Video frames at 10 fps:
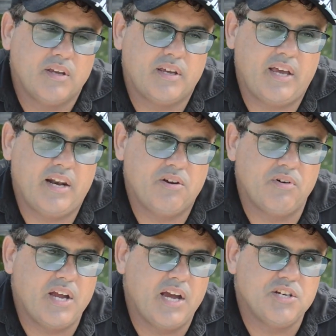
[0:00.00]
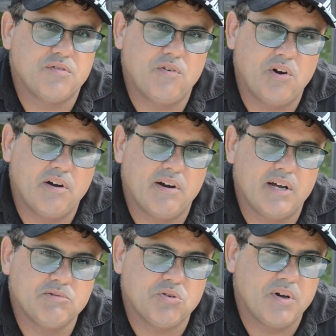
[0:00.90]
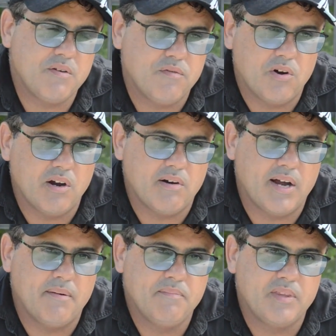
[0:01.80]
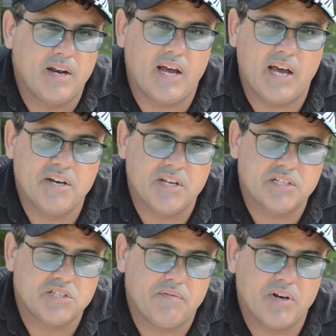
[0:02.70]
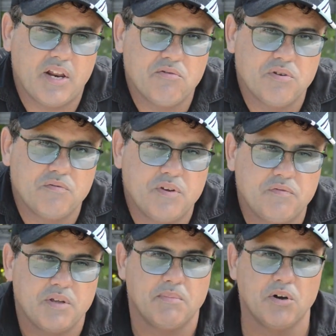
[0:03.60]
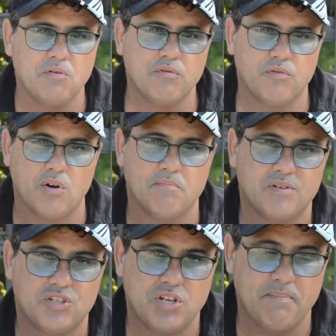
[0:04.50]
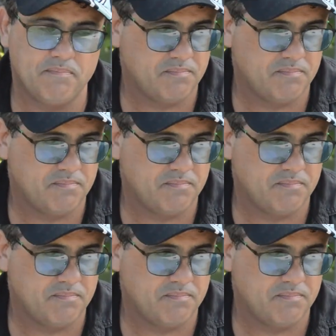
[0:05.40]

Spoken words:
Category H firearms, or any firearm that are under 750mm from tip